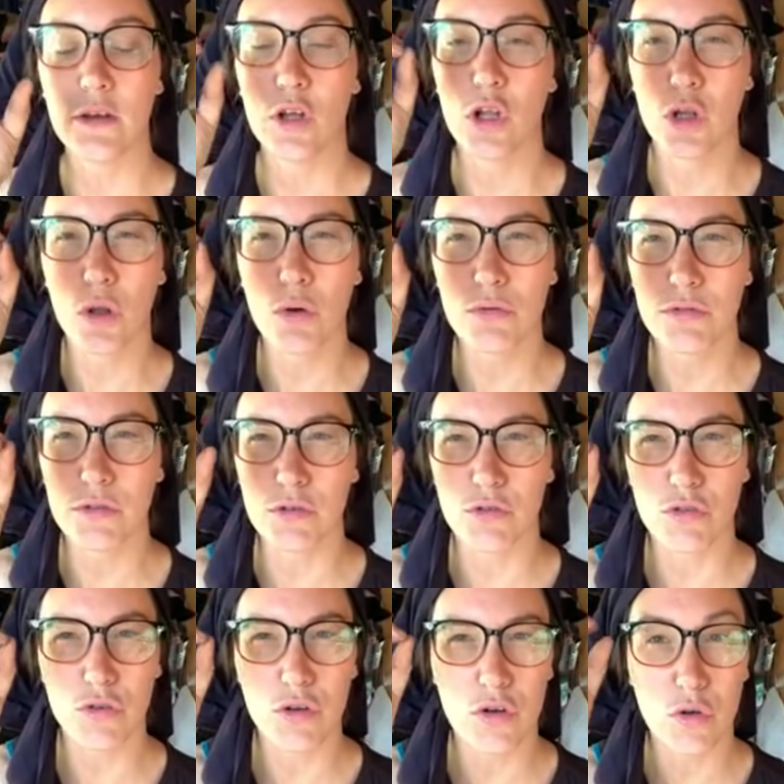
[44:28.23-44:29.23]
close their
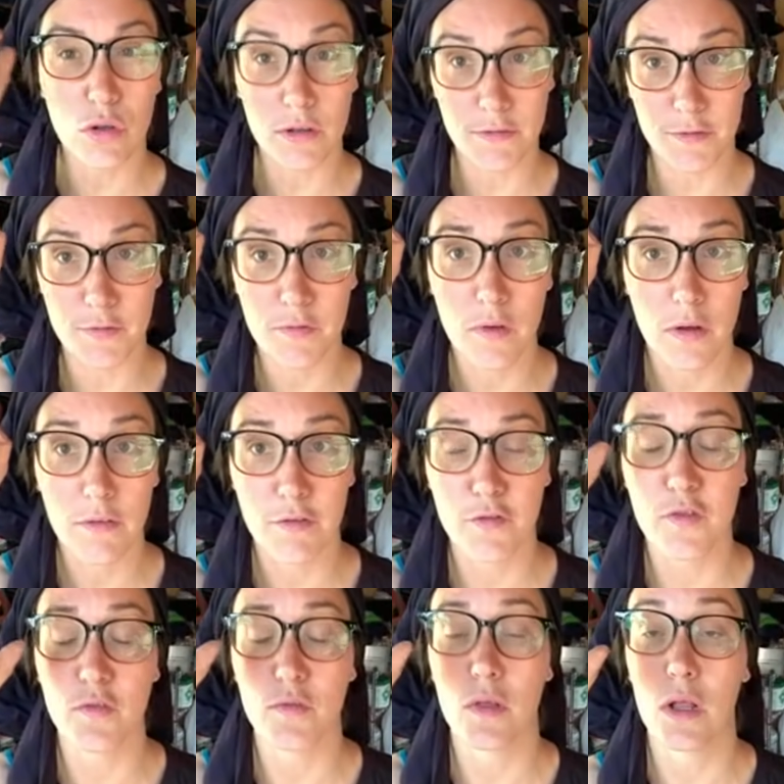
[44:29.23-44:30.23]
circle of
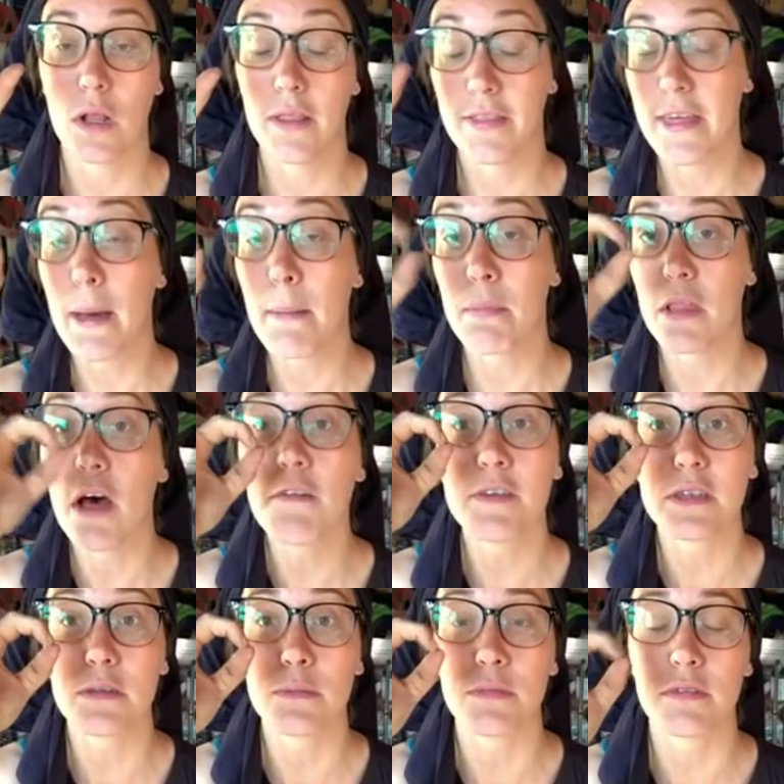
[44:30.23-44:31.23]
them
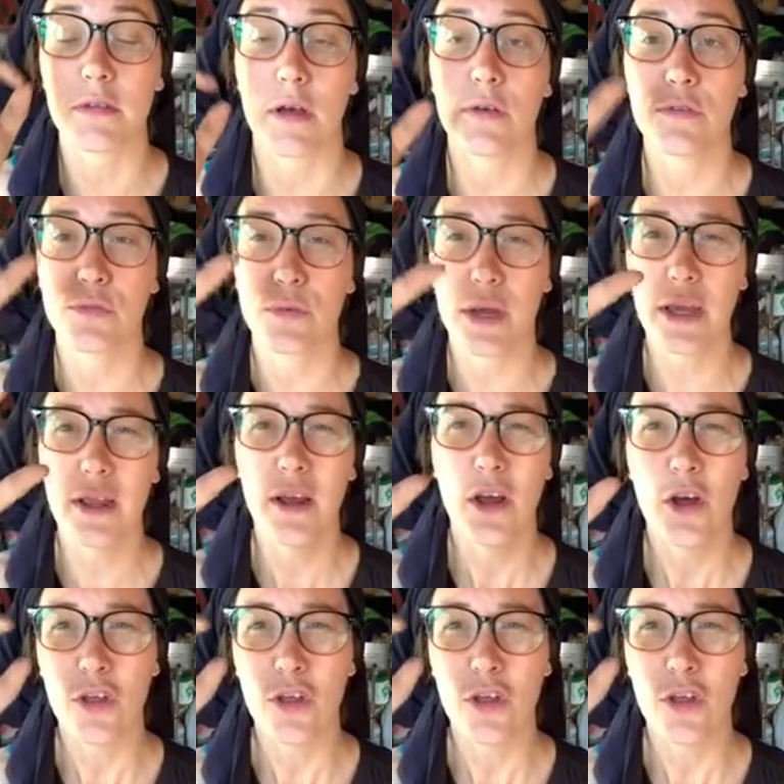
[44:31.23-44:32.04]
loving themselves, right?